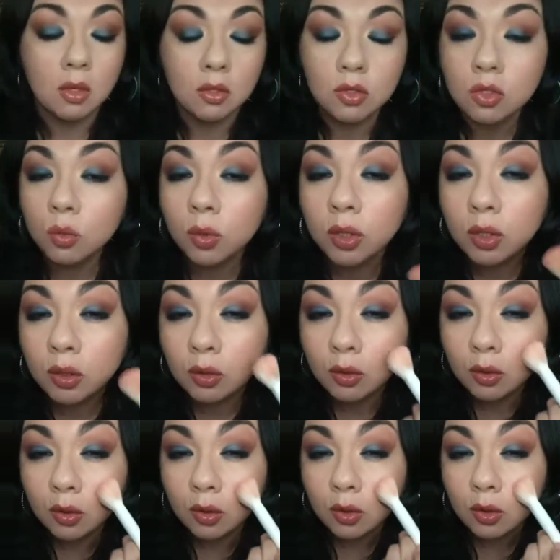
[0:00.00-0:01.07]
so we could
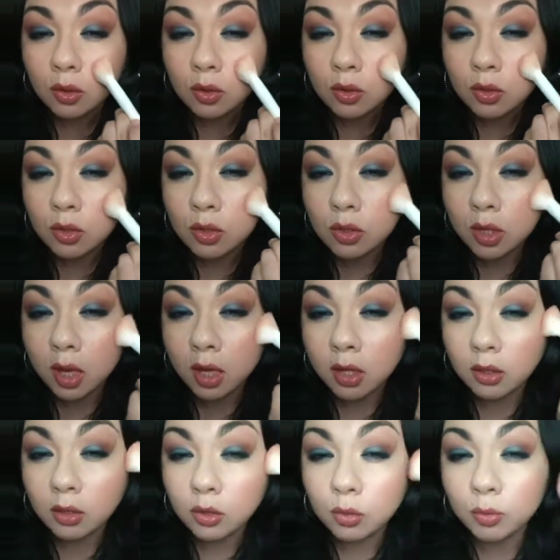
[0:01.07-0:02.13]
just add a
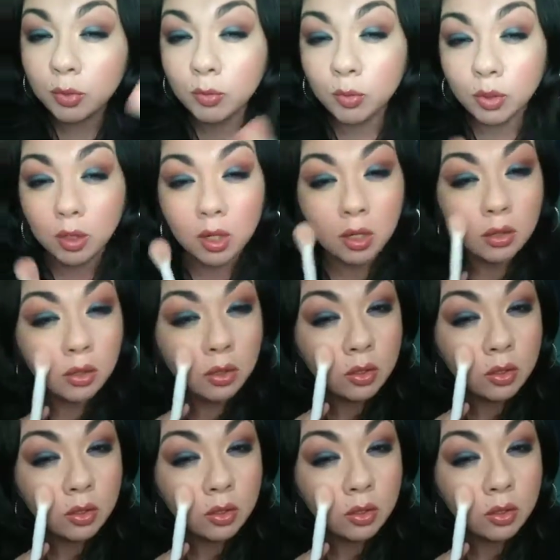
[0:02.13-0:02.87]
little bit more color.